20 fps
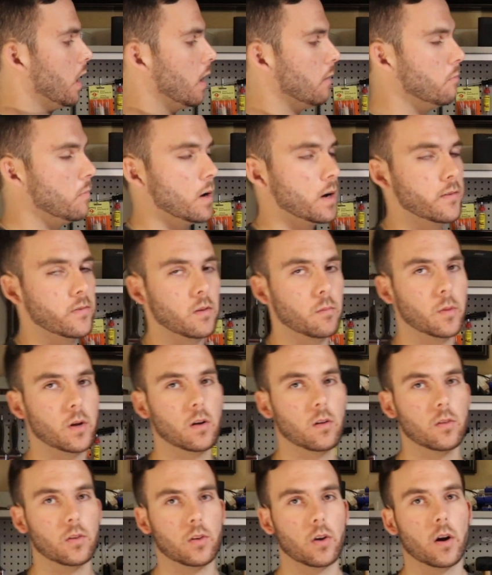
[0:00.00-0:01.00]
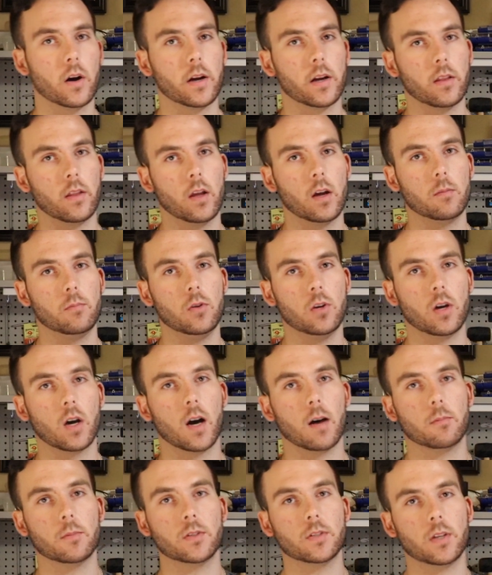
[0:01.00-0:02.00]
above the middle of the target to help you
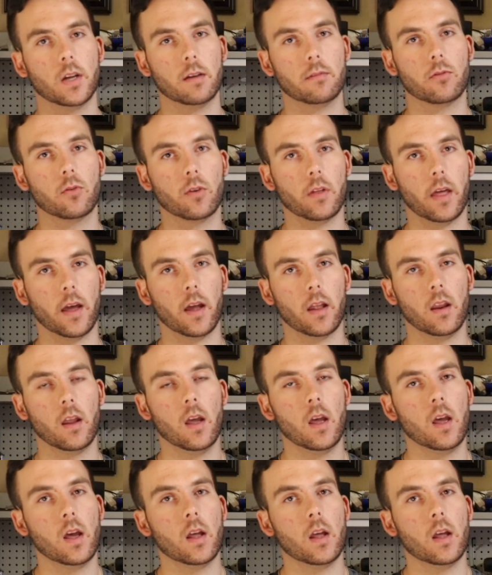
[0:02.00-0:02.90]
compensate for that.